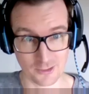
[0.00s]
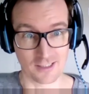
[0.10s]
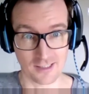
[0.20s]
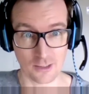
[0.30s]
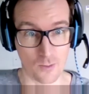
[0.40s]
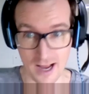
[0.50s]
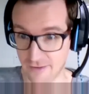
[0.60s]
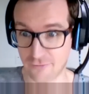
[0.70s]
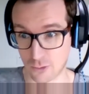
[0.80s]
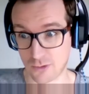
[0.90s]
I was going to say, though.
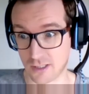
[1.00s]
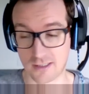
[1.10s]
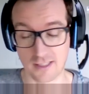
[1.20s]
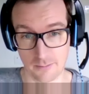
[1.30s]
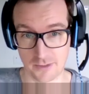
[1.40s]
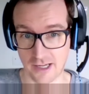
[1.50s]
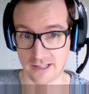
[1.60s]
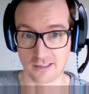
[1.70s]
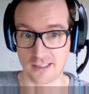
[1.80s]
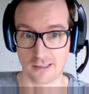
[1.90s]
I've used the term
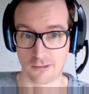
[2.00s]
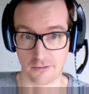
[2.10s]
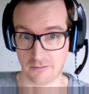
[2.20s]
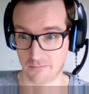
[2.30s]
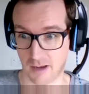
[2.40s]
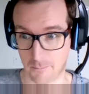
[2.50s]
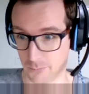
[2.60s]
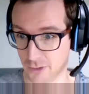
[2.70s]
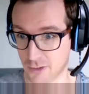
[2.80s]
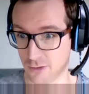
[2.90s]
Saigoneer I'm
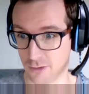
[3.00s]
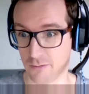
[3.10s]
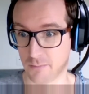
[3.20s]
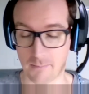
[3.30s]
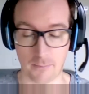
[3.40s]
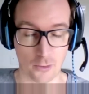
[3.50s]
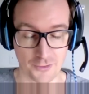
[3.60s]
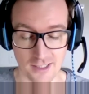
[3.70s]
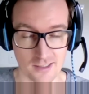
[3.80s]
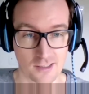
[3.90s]
pretty sure, on my
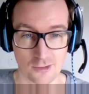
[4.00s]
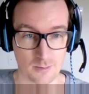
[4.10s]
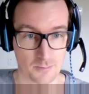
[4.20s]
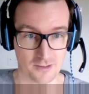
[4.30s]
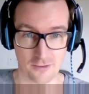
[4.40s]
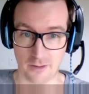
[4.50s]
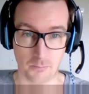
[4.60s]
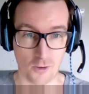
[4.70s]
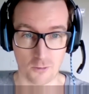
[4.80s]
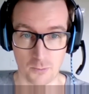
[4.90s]
podcast description, on the
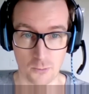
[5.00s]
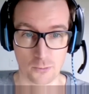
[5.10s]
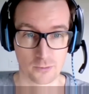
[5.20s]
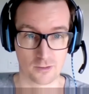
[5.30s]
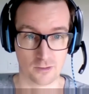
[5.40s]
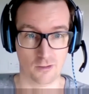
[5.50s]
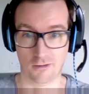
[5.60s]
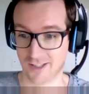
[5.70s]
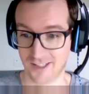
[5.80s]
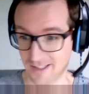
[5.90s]
blog posts,
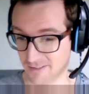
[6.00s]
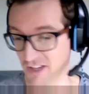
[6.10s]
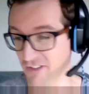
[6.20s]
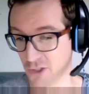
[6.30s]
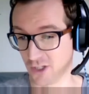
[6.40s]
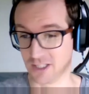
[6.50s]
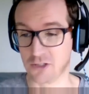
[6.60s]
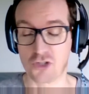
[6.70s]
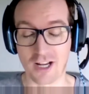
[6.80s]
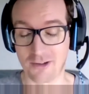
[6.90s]
or even just
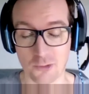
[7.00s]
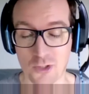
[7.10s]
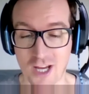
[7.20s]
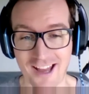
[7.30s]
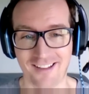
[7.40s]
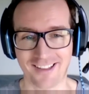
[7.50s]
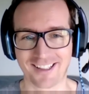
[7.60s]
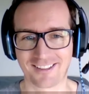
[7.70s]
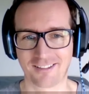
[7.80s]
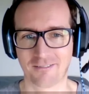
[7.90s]
in general chat,
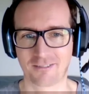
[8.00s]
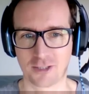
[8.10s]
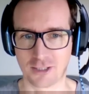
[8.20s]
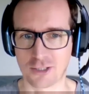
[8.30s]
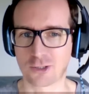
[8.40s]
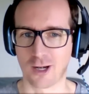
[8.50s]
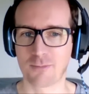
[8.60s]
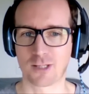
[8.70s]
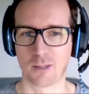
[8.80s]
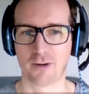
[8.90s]
like to
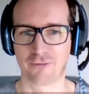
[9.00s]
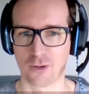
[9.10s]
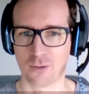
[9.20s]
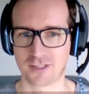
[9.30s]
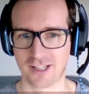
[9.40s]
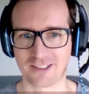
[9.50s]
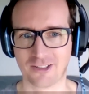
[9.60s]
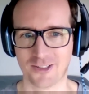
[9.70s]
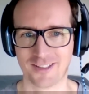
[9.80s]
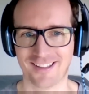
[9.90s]
describe someone from
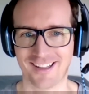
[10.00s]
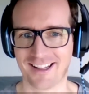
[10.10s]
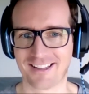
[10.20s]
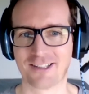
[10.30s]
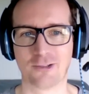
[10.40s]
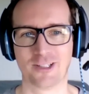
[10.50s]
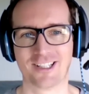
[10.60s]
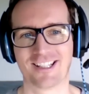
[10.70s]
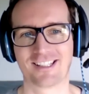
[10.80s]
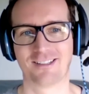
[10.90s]
Saigon. And I didn't
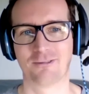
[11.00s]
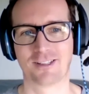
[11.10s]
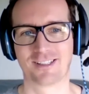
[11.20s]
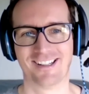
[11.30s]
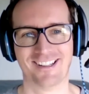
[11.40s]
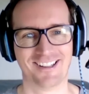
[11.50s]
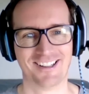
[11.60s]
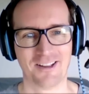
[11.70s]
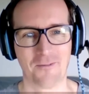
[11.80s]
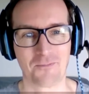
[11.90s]
realize it was
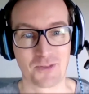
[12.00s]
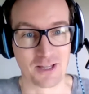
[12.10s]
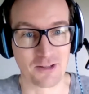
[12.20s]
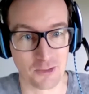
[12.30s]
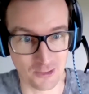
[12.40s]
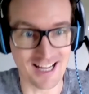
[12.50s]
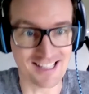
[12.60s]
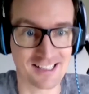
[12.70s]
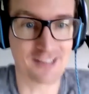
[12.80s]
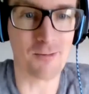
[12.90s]
that you
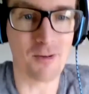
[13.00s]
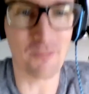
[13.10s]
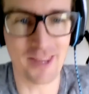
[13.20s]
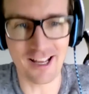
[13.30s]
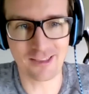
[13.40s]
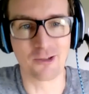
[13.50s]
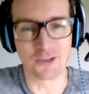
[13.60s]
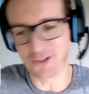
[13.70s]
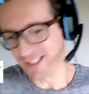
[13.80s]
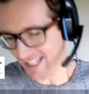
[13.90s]
guys had come up with that. I
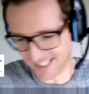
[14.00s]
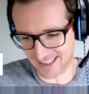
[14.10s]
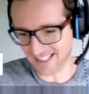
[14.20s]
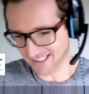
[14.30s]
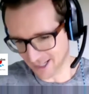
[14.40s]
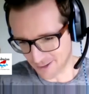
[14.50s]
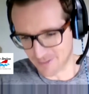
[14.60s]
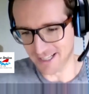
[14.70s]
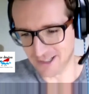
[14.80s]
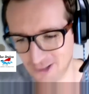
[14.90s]
thought you'd taken that term
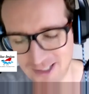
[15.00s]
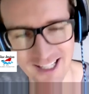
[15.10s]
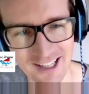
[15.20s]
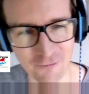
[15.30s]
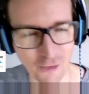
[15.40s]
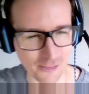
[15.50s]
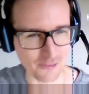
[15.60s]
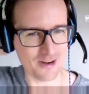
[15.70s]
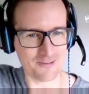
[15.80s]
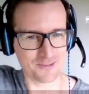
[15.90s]
and used that for
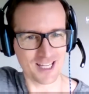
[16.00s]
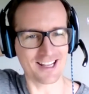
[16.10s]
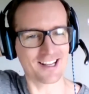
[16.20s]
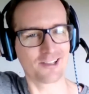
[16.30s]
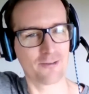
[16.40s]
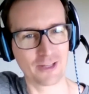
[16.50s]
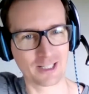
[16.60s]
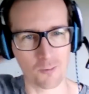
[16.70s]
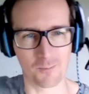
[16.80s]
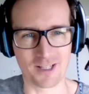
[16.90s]
the website. And I love the
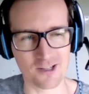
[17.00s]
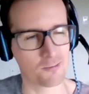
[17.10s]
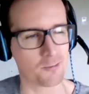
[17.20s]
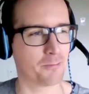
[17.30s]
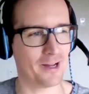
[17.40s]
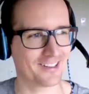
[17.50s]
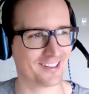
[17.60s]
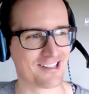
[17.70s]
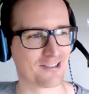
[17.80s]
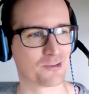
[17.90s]
combination with
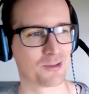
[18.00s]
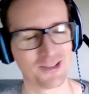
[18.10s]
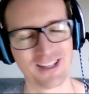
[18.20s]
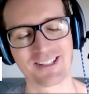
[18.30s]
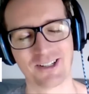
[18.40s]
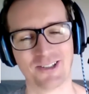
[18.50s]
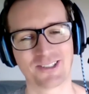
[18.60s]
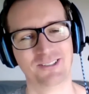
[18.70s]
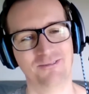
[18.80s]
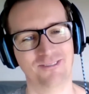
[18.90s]
pioneer as well. That's
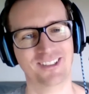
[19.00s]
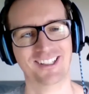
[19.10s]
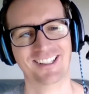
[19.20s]
awesome.